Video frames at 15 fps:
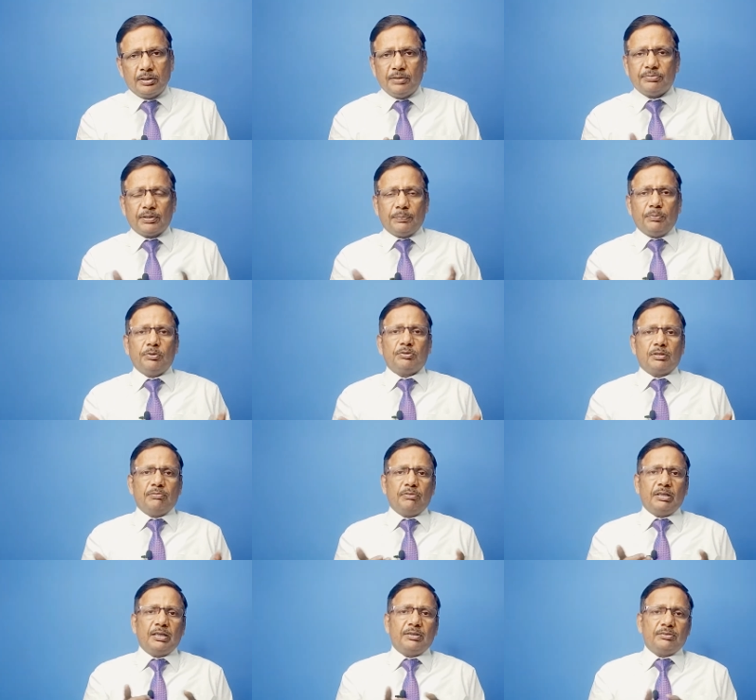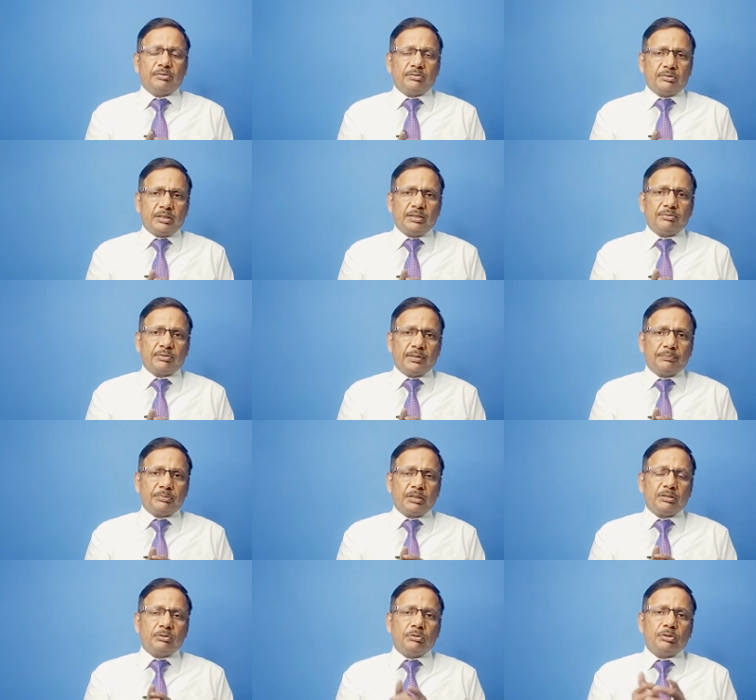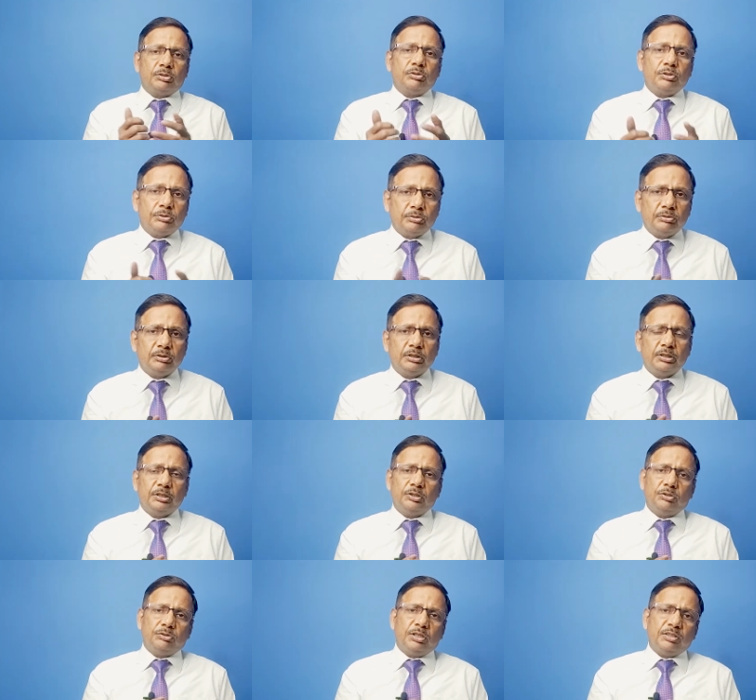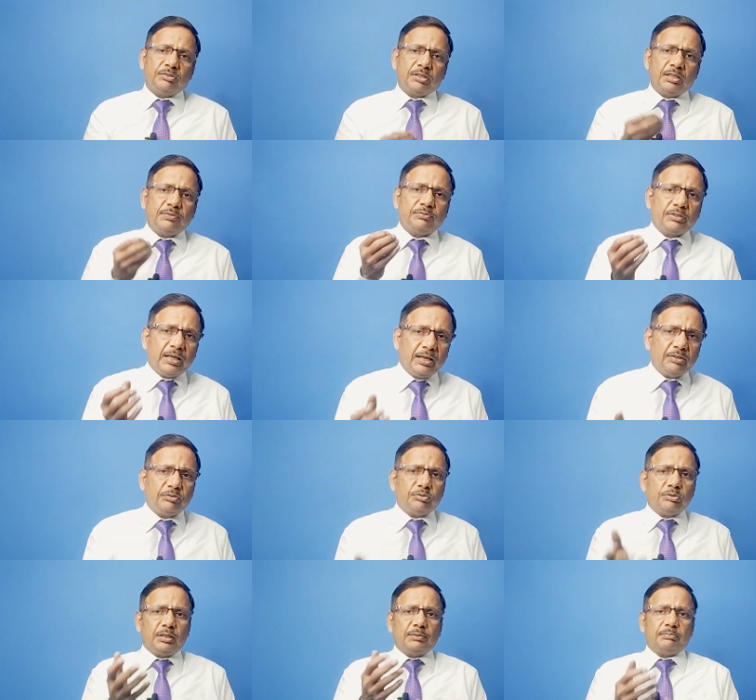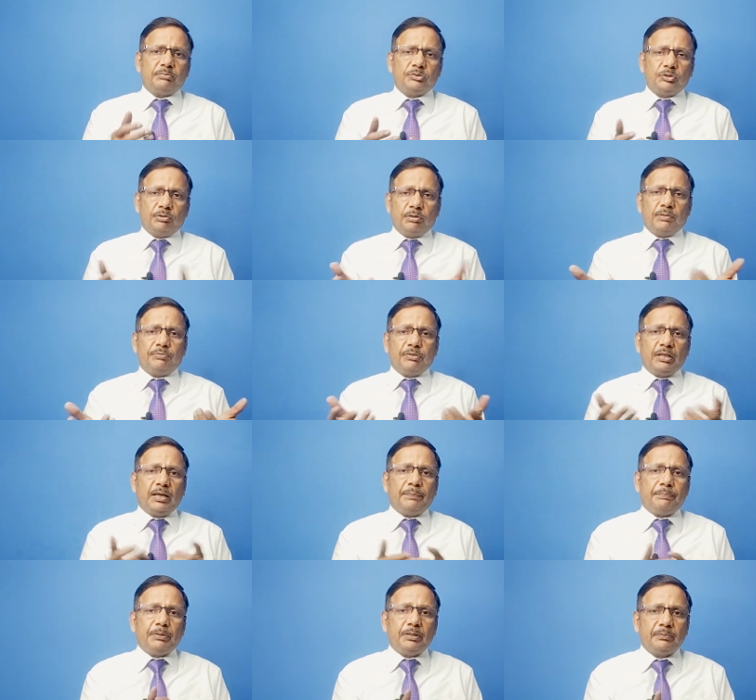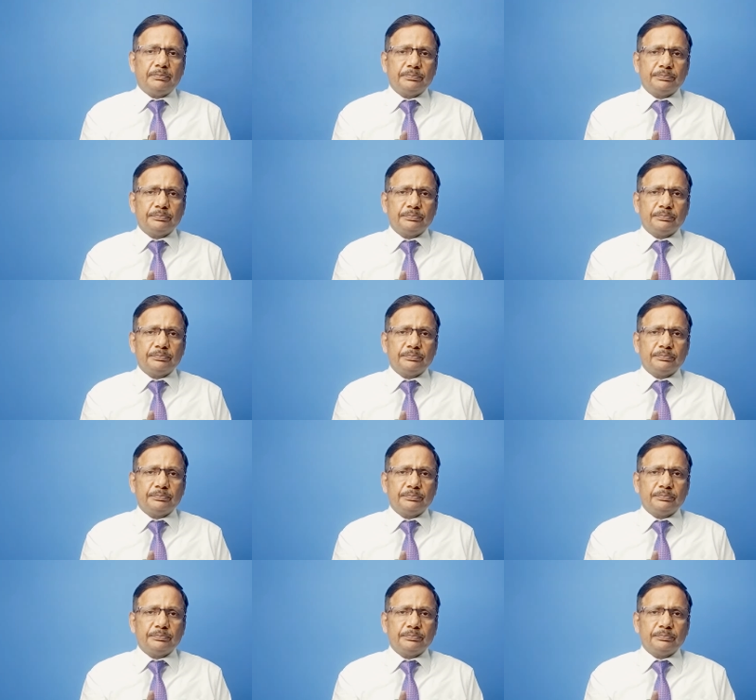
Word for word: If suppose someone has done something good to you, just give thanks to them, you will feel happy.